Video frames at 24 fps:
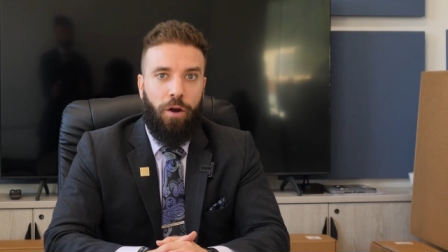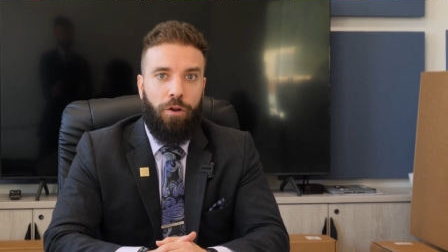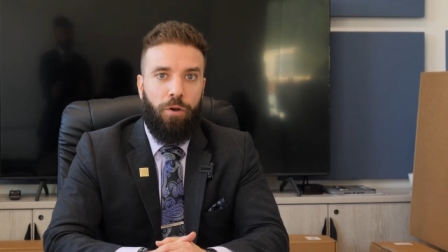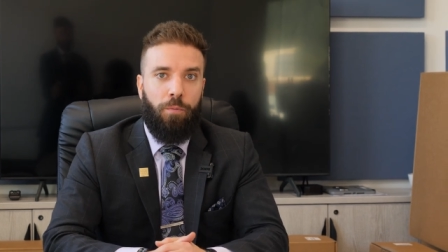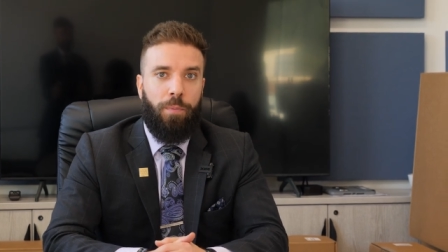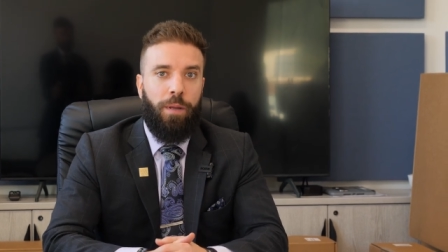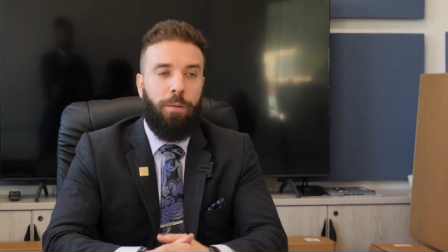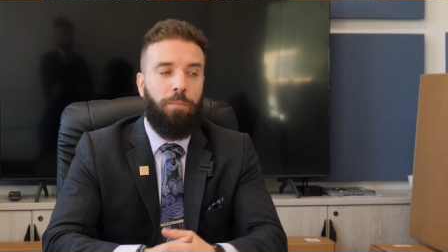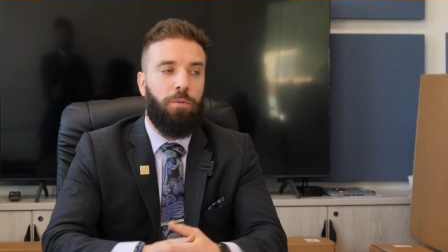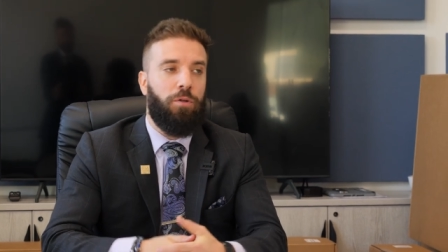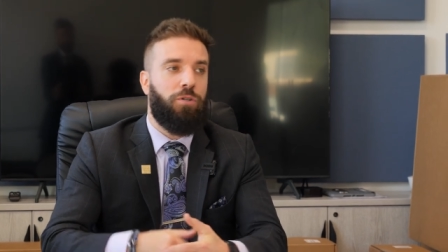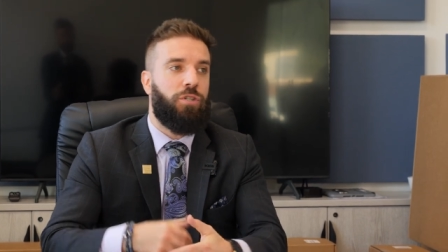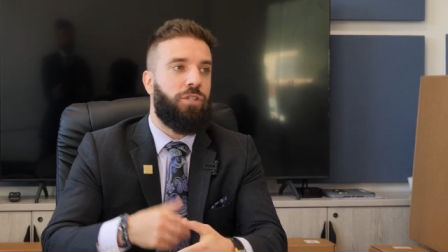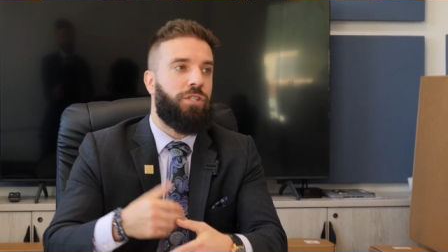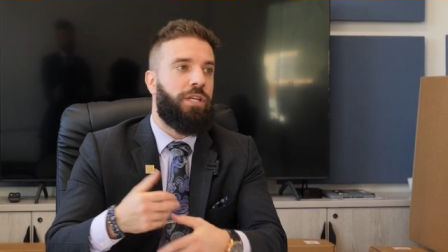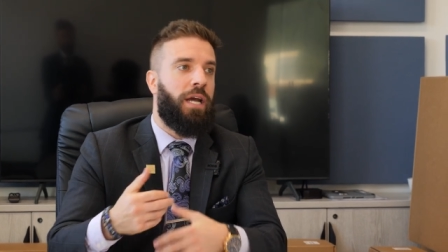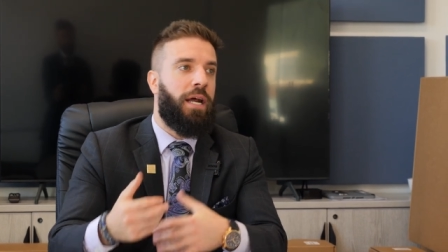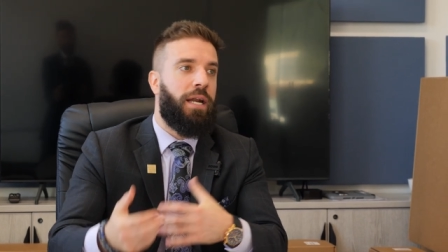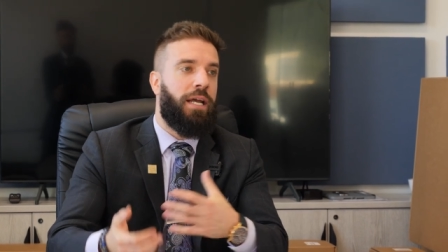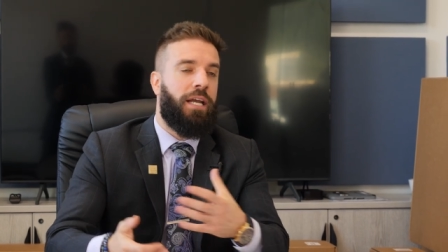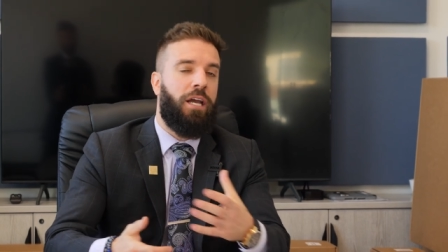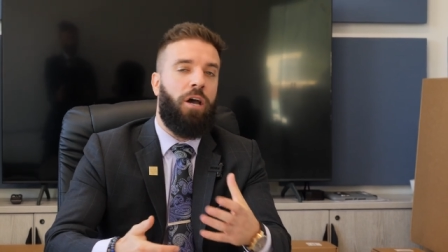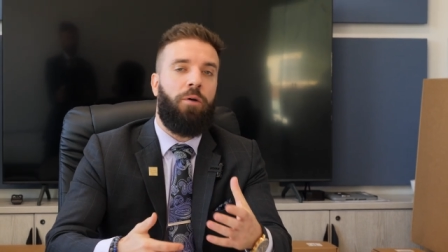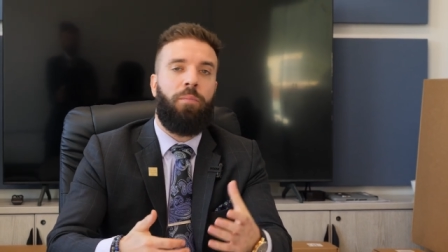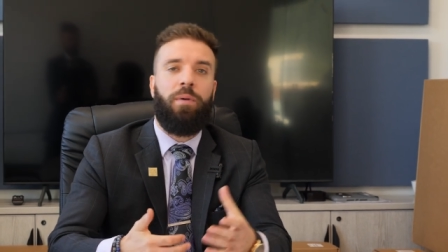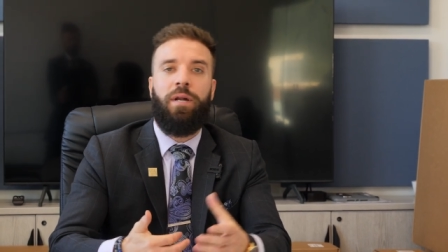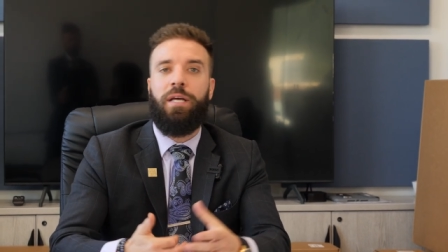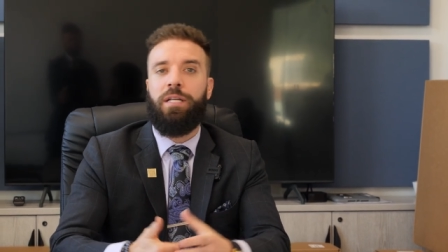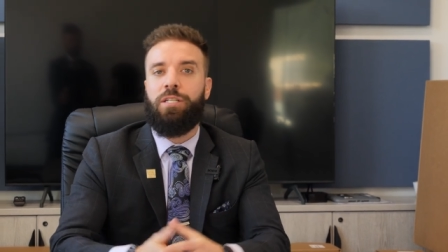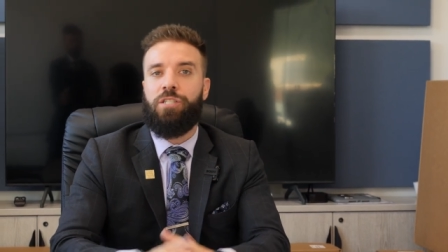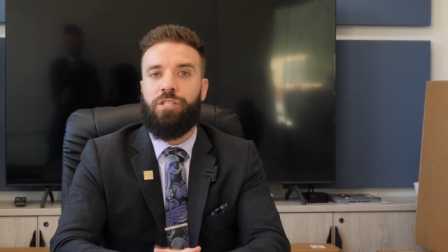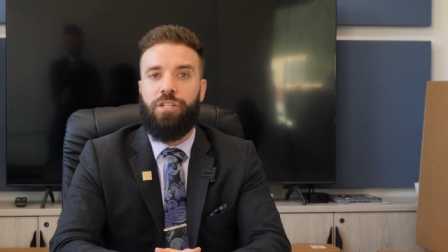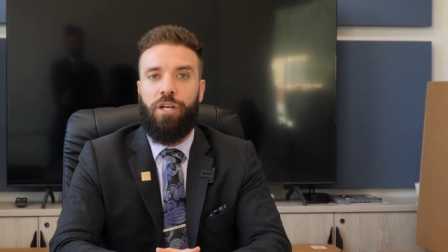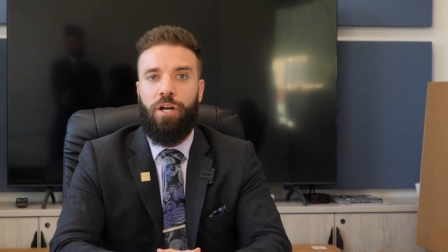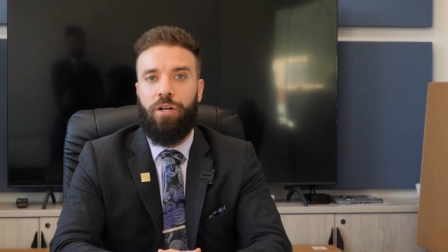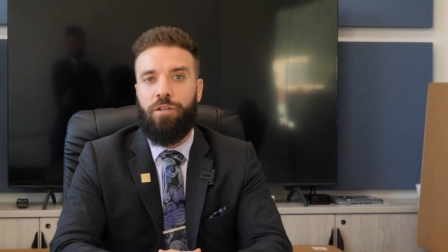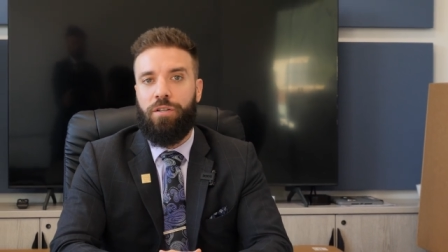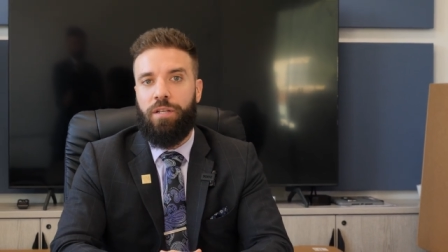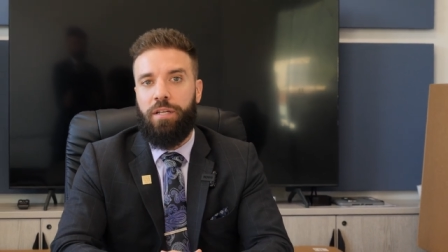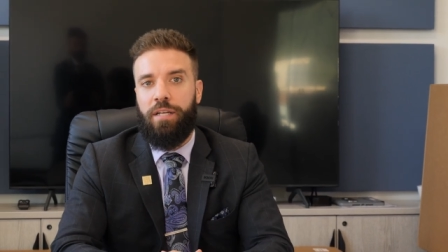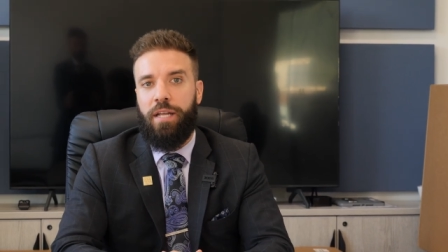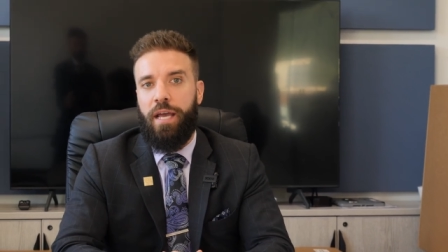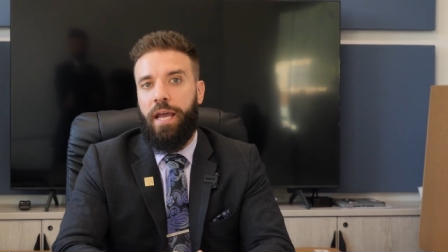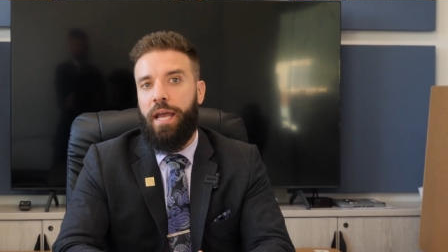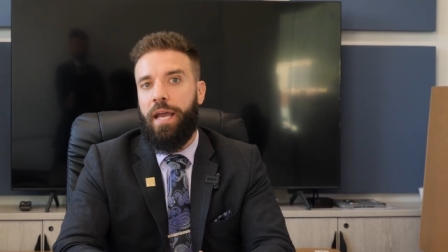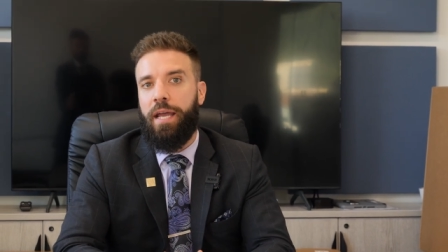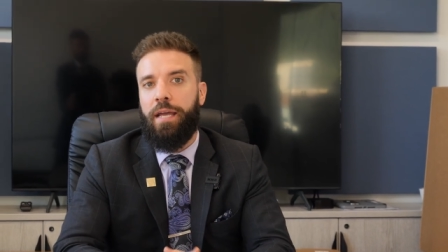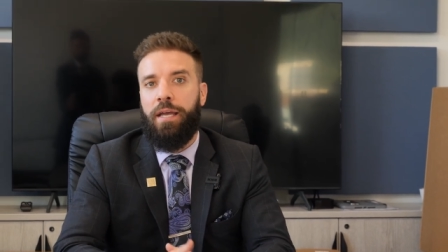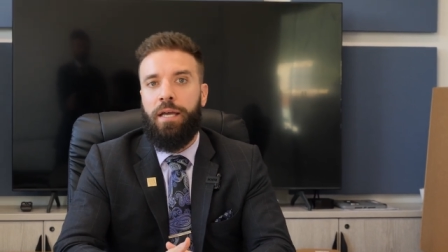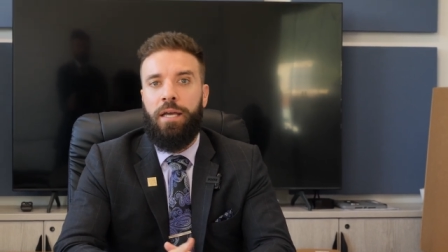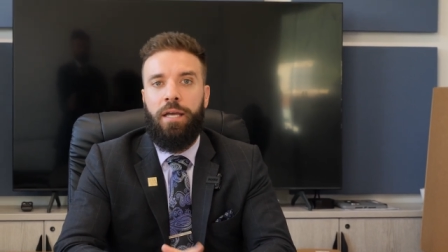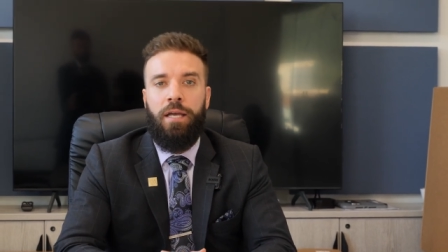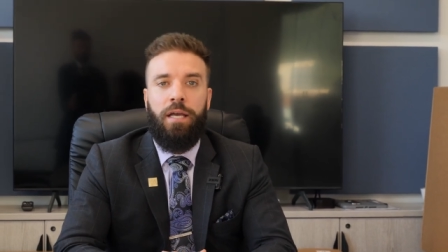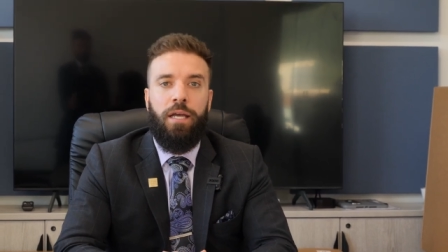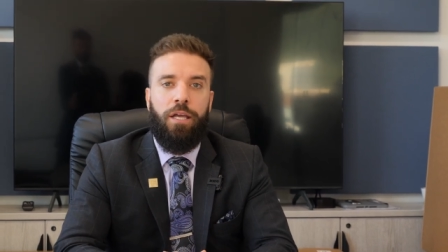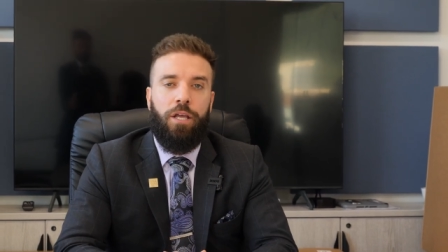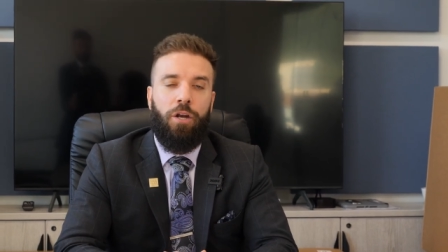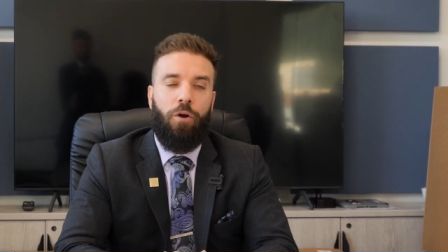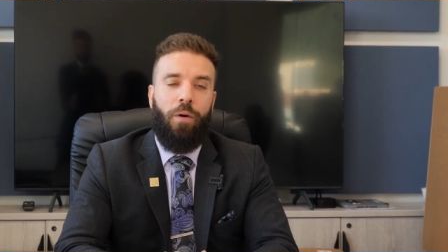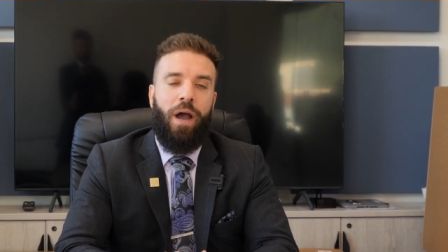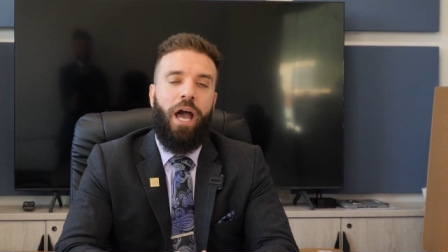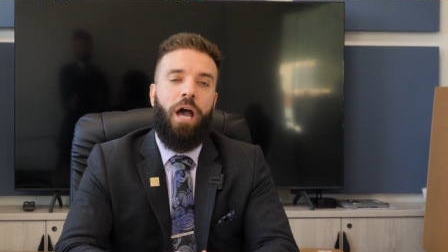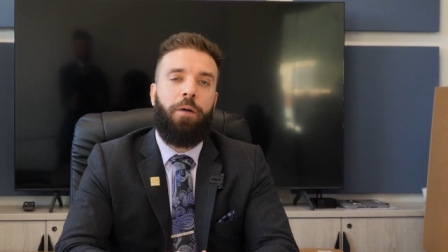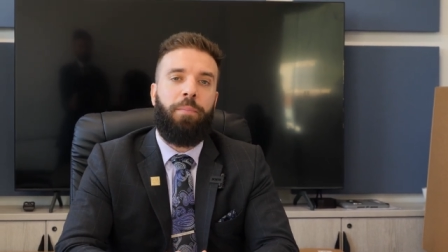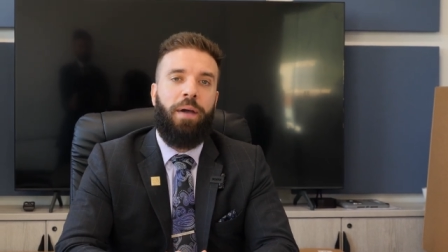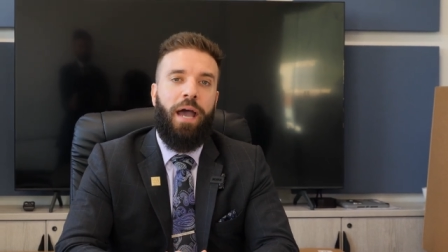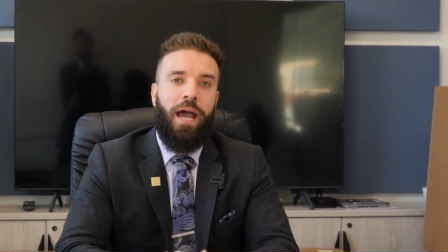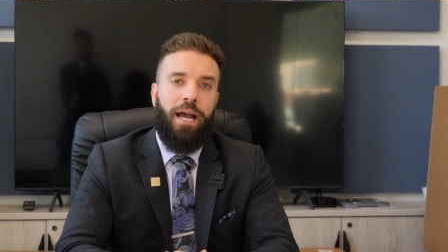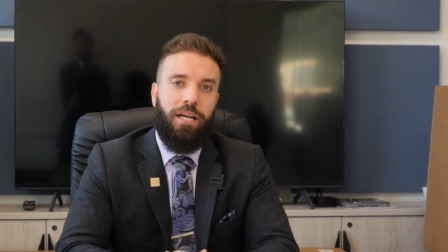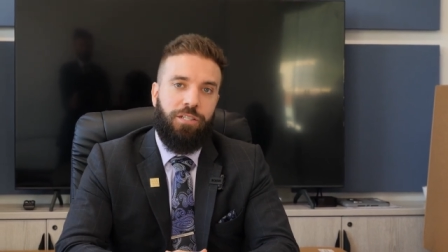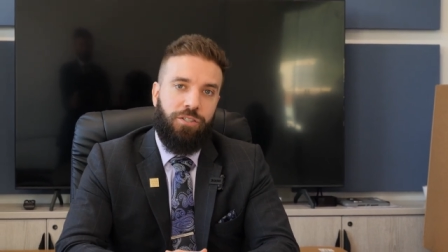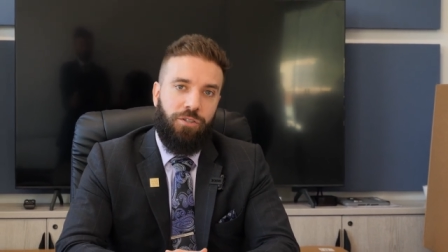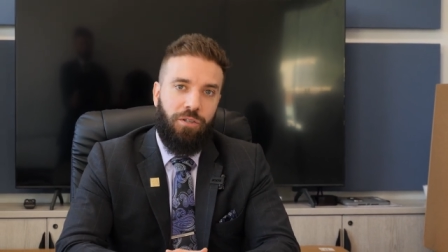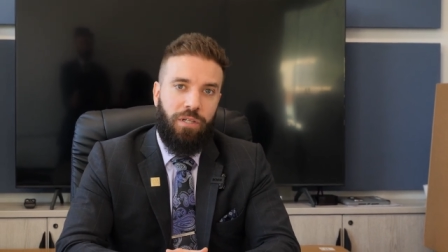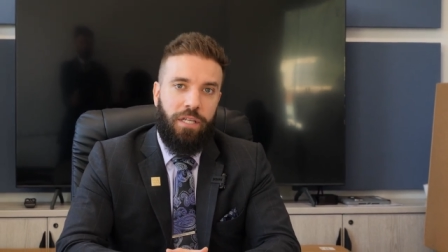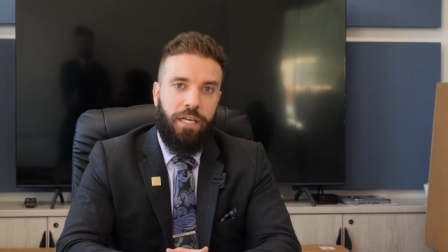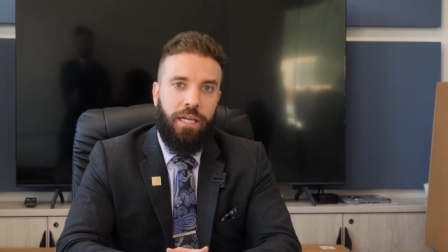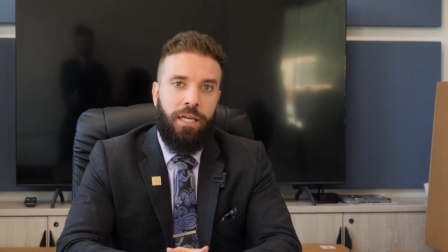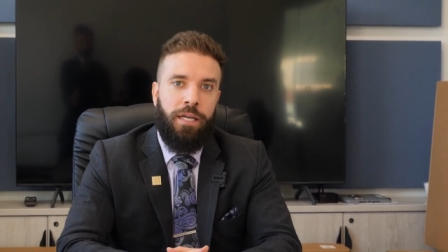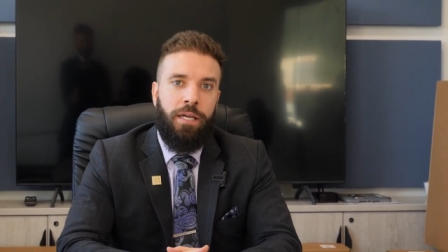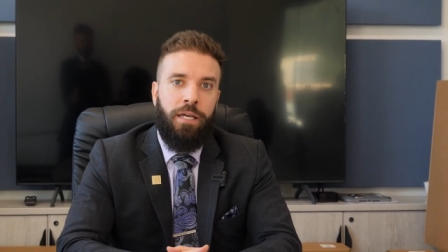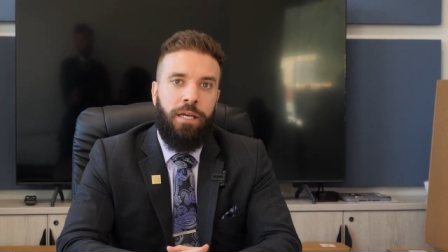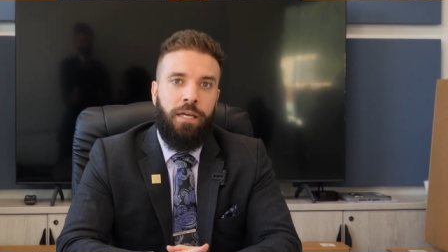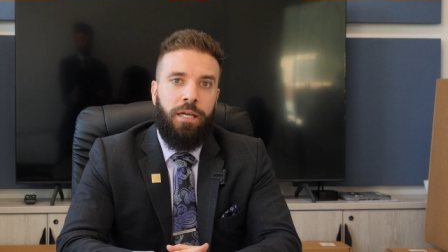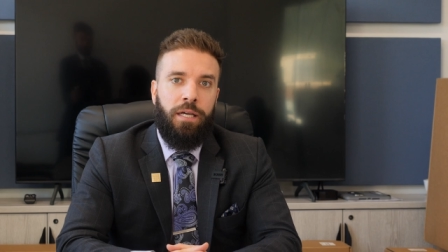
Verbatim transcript: Your people are just kind of coming in, starting the day, you know, haphazardly.